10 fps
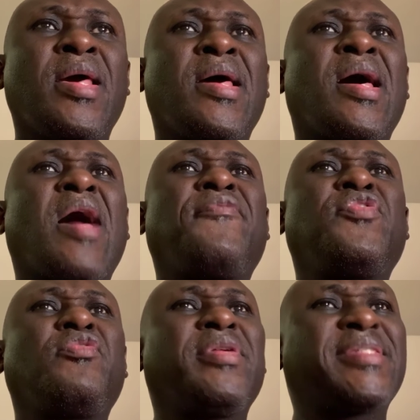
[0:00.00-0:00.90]
Have
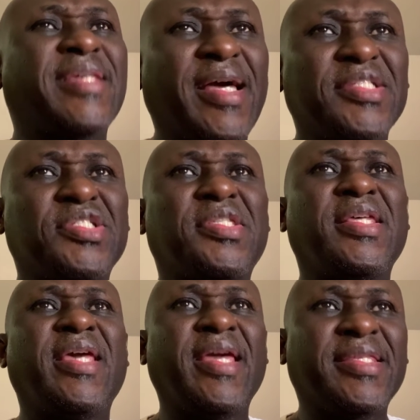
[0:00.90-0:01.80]
you researched
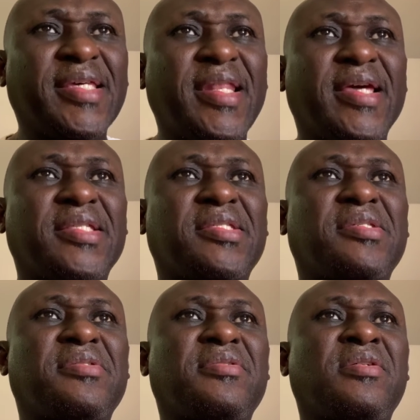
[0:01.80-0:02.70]
the internet
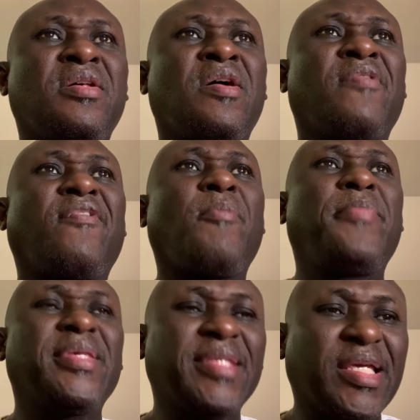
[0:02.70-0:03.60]
for
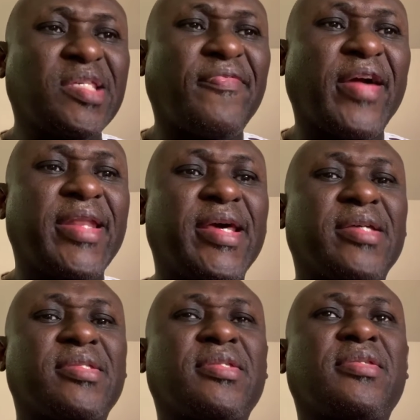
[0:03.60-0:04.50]
business
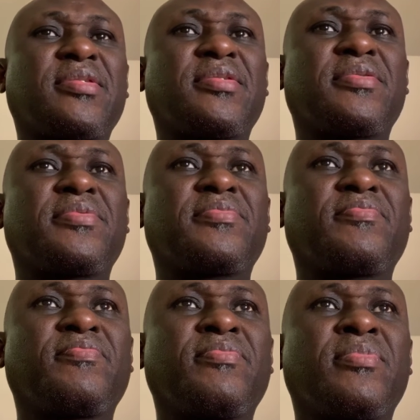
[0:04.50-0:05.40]
finance?
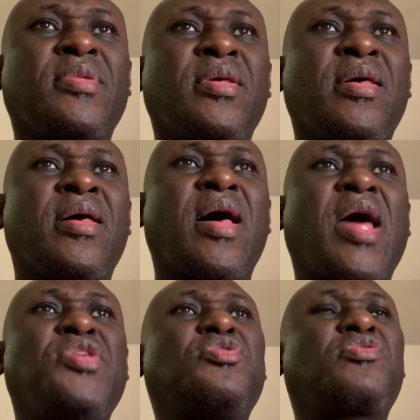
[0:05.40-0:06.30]

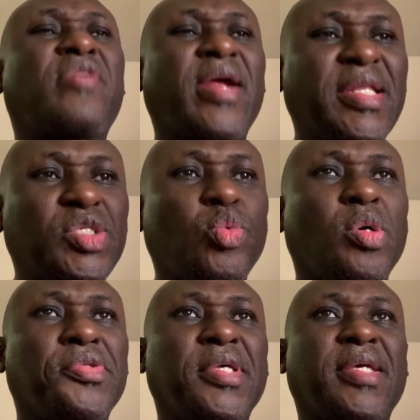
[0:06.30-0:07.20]
Are you
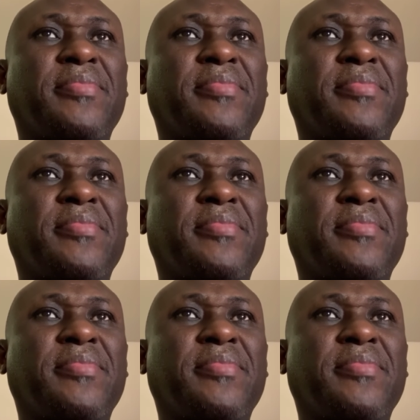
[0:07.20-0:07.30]
creditworthy?